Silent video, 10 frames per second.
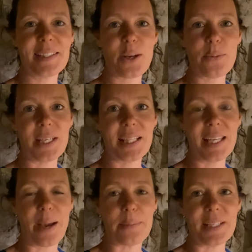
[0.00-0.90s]
our weekly
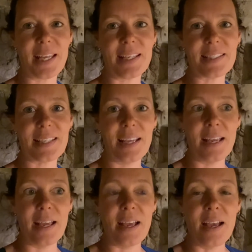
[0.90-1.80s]
update.
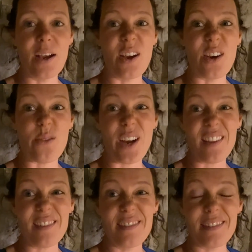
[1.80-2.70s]

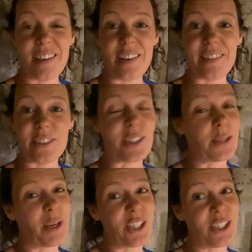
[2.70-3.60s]
Well, there
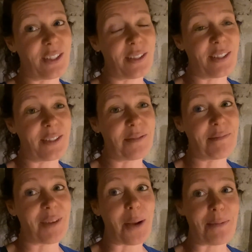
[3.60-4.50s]
isn't much to
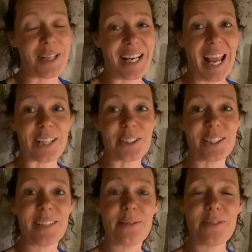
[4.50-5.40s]
update.
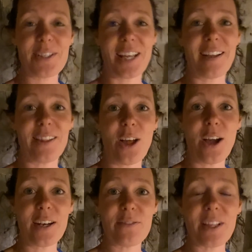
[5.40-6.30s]
Actually, we've done a
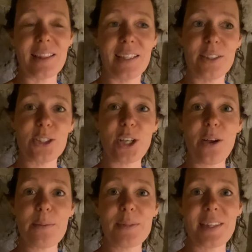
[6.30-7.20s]
lot of little
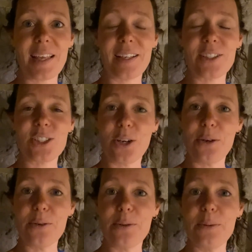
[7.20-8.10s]
jobs that
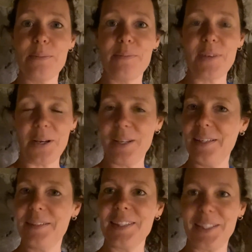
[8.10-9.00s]
show
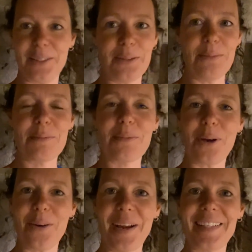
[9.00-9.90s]
very little
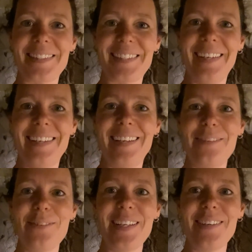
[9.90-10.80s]
progress,
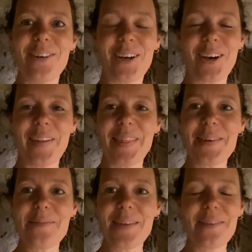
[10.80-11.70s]
and we work on them